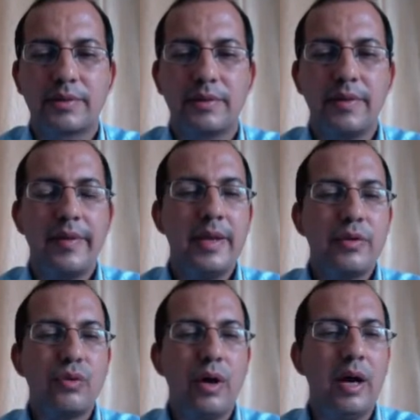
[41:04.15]
hertz.
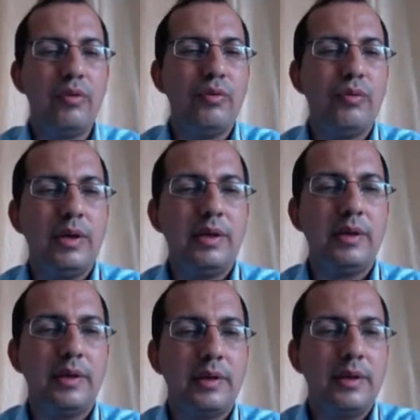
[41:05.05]
So how will
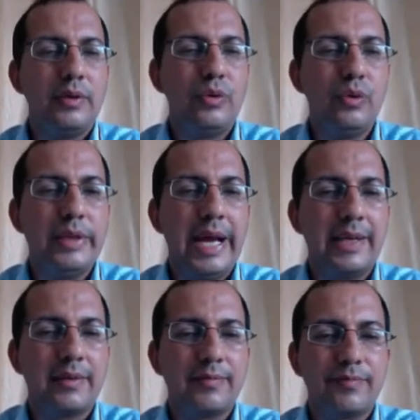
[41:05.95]
do that?